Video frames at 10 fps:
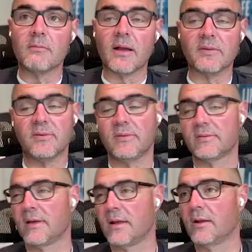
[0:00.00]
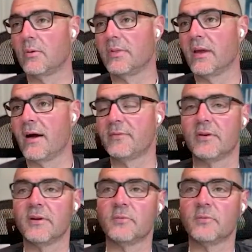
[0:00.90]
I see this a lot. Oh, well, the
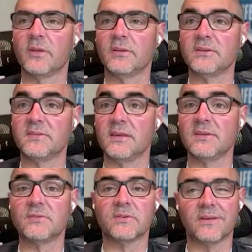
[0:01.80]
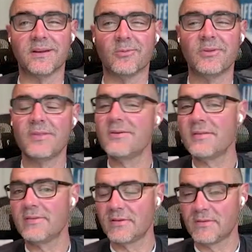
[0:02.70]
offer is really just the interest letter. Well, no,
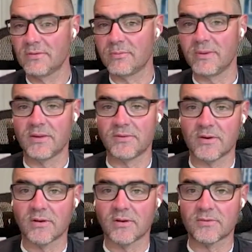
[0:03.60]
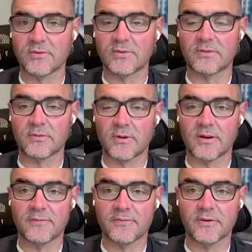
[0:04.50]
that's not true, because there are schools that throw
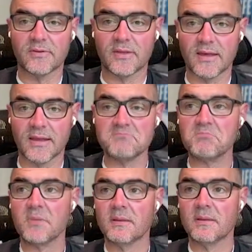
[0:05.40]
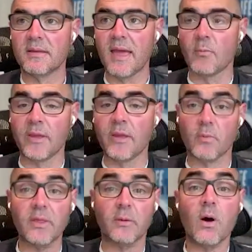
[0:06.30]
out offers that, hey, we
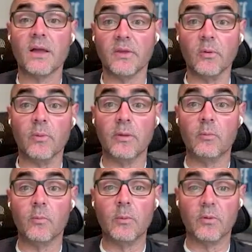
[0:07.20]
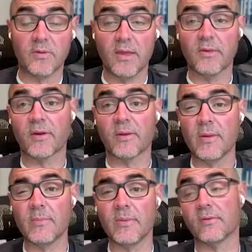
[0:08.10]
really want you. We will take your
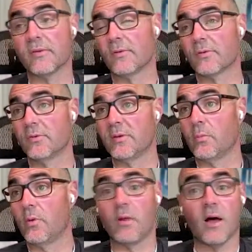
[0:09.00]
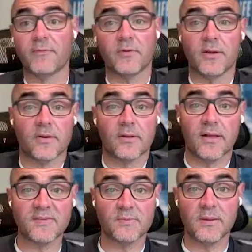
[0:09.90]
commitment. There's other schools that won't offer
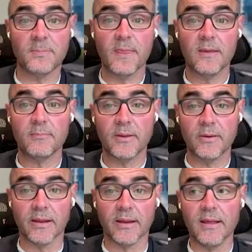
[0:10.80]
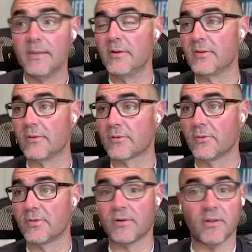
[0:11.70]
underclassmen, period. There's other
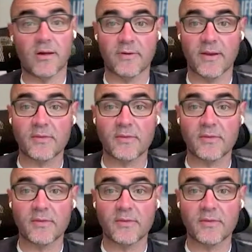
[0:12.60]
schools that will offer